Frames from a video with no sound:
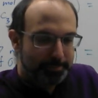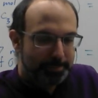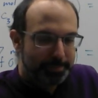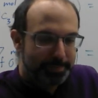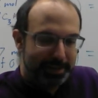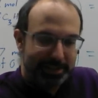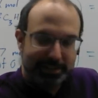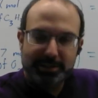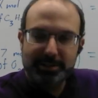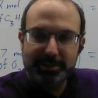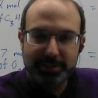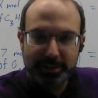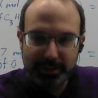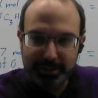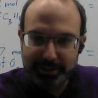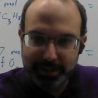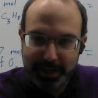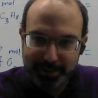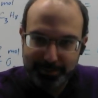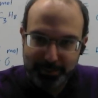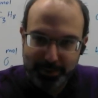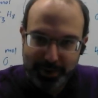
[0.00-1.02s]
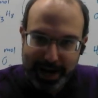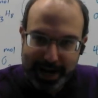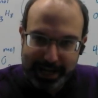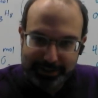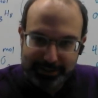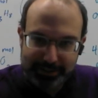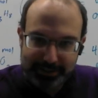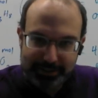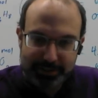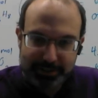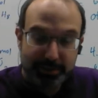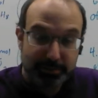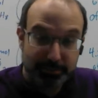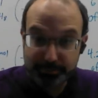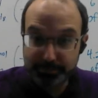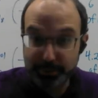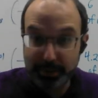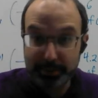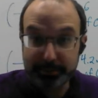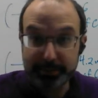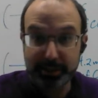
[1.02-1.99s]
This is going to take practice. It's
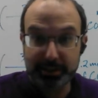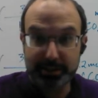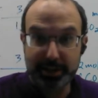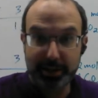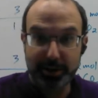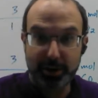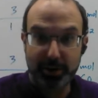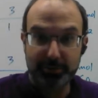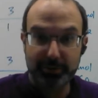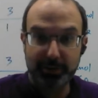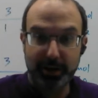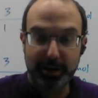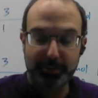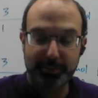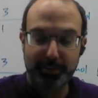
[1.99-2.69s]
probably going to take an awful lot of